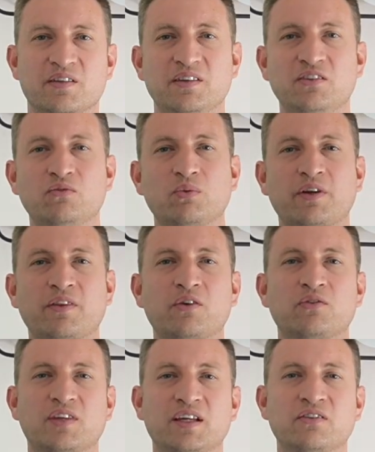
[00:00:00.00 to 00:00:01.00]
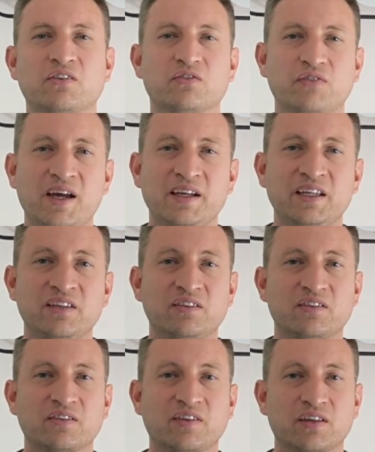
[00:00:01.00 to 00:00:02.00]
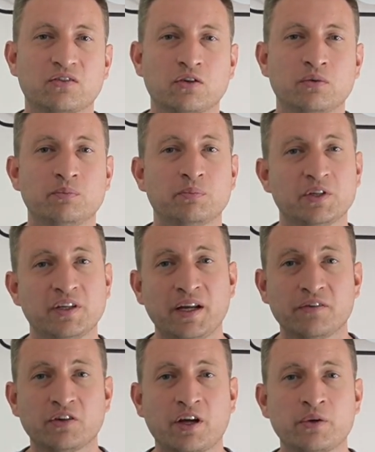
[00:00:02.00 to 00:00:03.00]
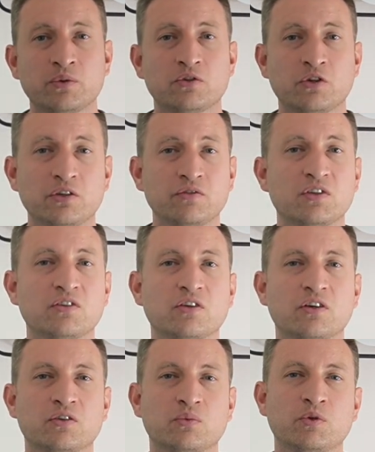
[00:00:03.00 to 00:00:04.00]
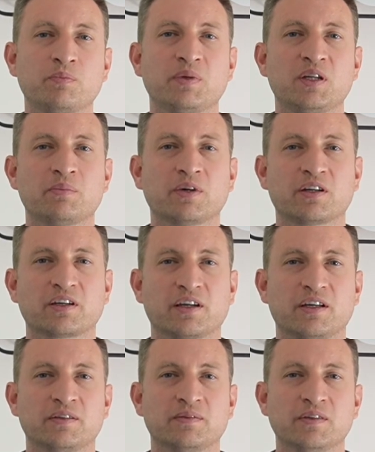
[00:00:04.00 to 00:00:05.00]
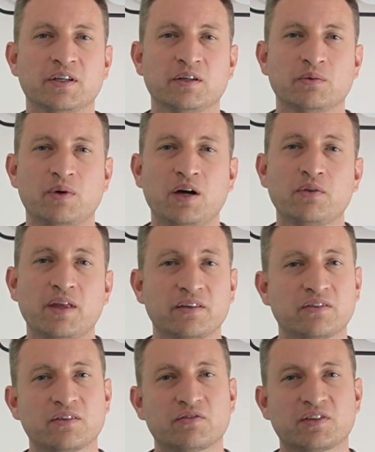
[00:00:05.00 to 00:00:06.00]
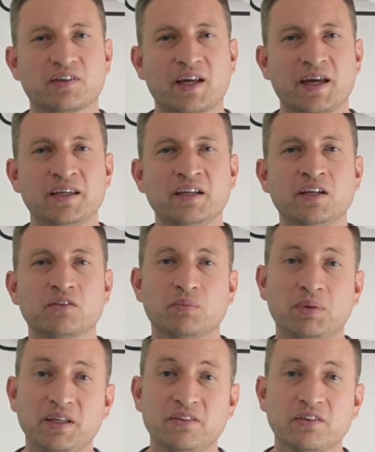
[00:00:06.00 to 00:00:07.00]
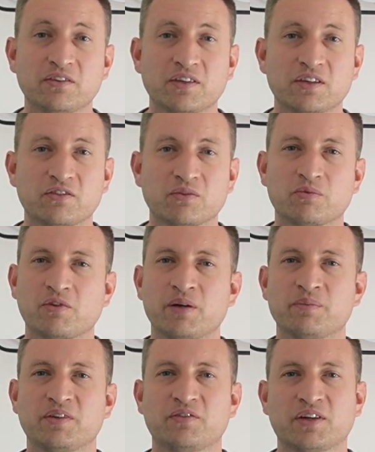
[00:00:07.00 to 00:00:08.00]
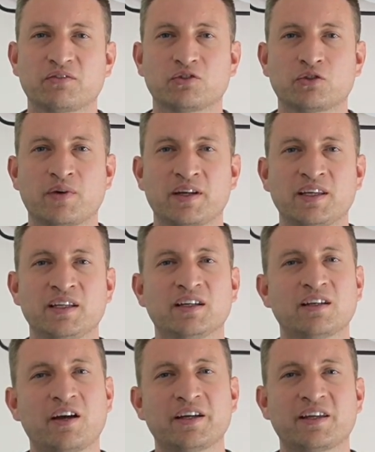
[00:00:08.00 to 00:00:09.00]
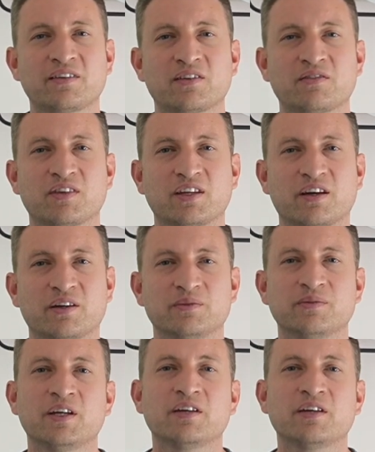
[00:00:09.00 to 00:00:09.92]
This is one of those things that's fairly easy to set up, but you never know, could have deterred a would-be burglar. Well, that's it for today. So please consider subscribing if you haven't already and liking the video.